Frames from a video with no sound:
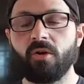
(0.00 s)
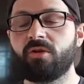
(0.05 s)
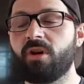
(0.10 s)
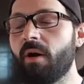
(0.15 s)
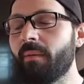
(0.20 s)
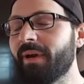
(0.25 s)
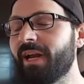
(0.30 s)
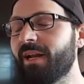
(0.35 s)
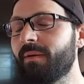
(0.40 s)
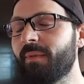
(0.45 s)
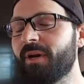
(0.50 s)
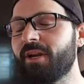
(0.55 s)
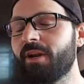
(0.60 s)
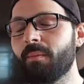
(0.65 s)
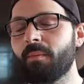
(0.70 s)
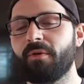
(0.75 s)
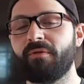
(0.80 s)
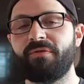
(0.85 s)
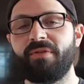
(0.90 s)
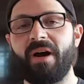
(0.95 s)
coming in at my
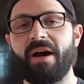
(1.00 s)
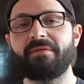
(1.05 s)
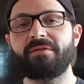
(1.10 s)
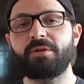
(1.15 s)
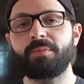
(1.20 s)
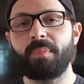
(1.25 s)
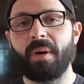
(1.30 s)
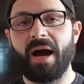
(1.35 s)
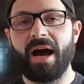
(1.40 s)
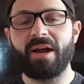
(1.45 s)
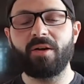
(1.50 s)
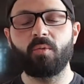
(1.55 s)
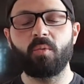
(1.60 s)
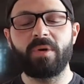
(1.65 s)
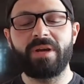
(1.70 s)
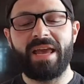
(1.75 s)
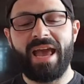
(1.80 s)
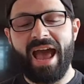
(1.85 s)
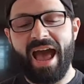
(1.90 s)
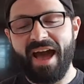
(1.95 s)
number 5 spot,
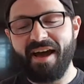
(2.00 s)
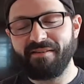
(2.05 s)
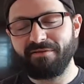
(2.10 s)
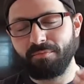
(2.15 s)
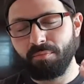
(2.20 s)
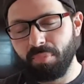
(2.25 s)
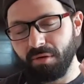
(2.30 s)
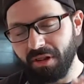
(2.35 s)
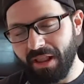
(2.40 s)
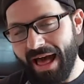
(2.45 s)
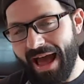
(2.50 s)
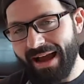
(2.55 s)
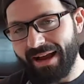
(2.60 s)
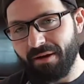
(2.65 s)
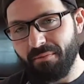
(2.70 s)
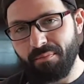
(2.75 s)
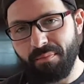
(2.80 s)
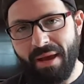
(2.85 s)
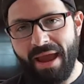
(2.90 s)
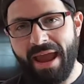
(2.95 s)
we have
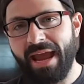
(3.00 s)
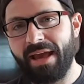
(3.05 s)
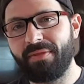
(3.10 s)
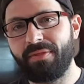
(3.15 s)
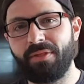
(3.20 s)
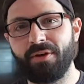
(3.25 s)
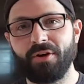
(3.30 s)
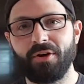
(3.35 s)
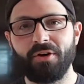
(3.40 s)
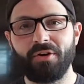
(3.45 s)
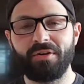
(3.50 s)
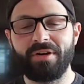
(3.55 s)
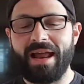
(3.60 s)
Black Panther.